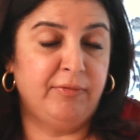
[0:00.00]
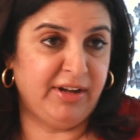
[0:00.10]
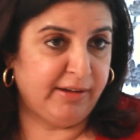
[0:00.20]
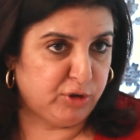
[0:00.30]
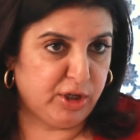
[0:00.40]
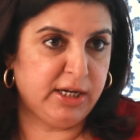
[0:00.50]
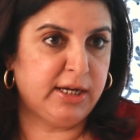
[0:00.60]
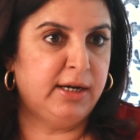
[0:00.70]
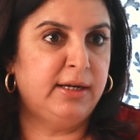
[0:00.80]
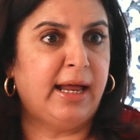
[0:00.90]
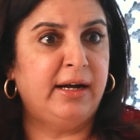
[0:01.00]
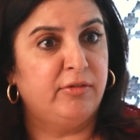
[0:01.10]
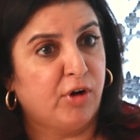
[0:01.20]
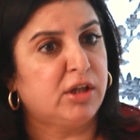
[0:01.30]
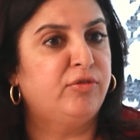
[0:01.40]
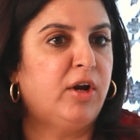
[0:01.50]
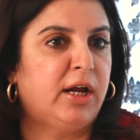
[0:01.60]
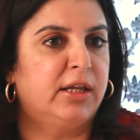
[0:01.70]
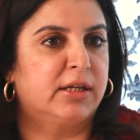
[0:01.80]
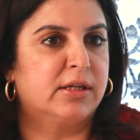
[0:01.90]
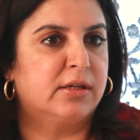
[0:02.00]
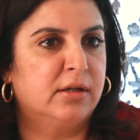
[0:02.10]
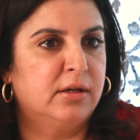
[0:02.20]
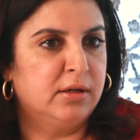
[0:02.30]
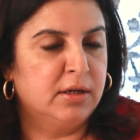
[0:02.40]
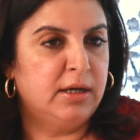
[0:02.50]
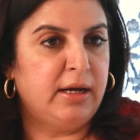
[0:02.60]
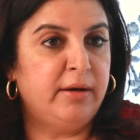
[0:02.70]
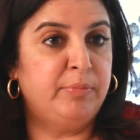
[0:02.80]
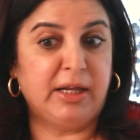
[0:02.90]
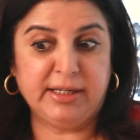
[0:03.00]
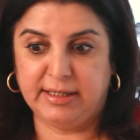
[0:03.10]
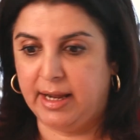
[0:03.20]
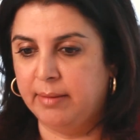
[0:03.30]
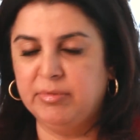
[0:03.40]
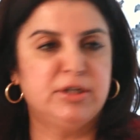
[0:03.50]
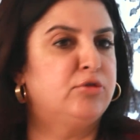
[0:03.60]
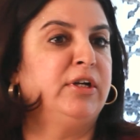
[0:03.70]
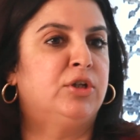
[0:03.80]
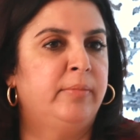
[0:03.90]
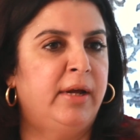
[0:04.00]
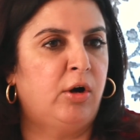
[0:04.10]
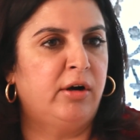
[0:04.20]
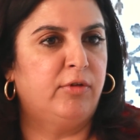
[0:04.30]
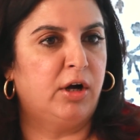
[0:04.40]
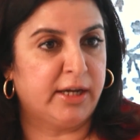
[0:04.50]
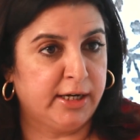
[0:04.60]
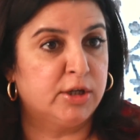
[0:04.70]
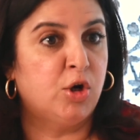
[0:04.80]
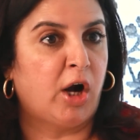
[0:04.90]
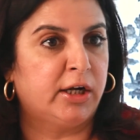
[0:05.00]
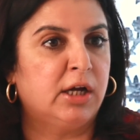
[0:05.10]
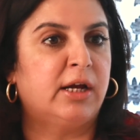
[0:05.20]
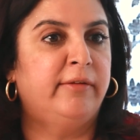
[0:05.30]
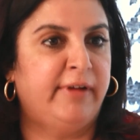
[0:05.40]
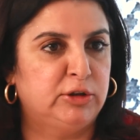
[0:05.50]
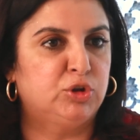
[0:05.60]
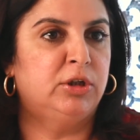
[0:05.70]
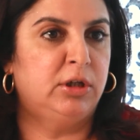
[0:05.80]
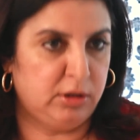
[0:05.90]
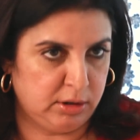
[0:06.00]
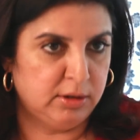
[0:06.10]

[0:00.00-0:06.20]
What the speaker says: We have 3 kids, and it works for us. If the same situation may not work, it's not a conventional